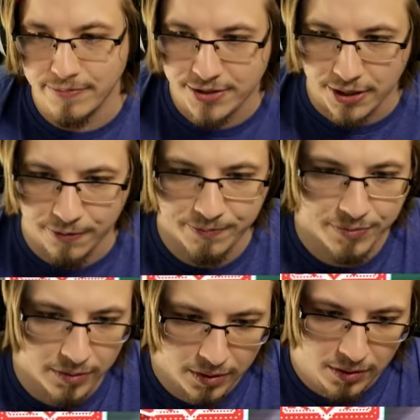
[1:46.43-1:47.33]
So,
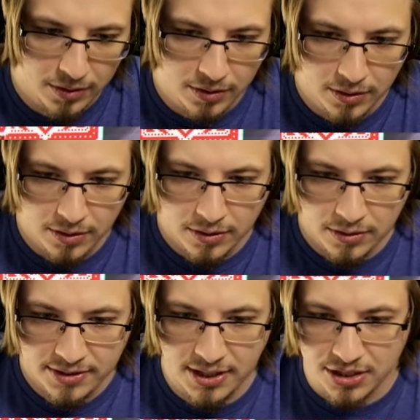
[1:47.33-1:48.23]

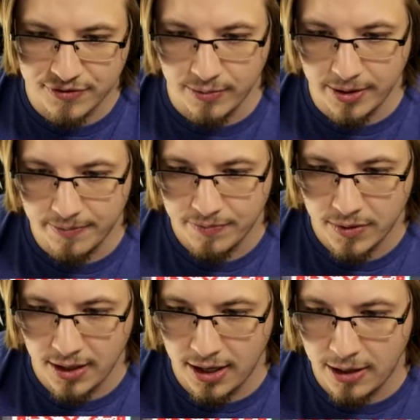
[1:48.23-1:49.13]
sucks for me.
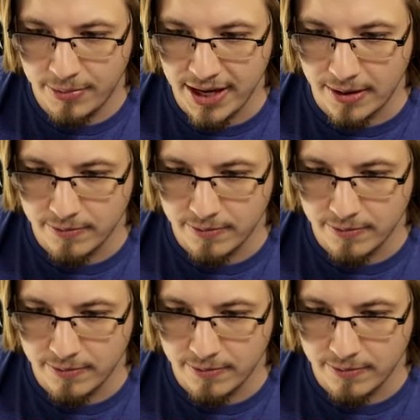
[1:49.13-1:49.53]
Um, but yeah.